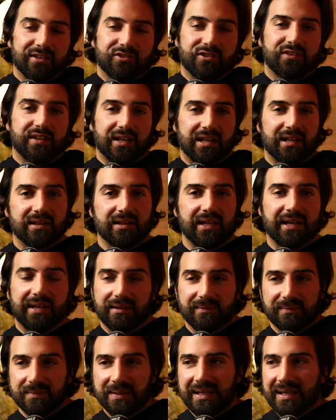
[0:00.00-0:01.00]
not just a, like
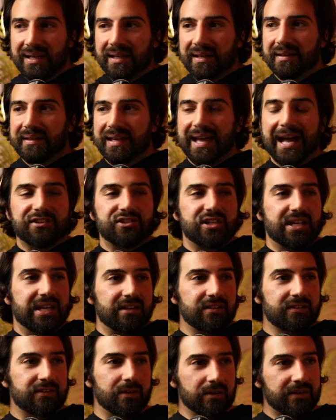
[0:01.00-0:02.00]
a catchy
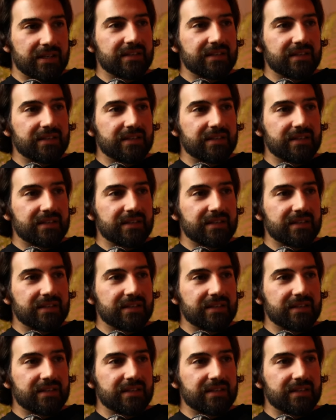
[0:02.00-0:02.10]
insult.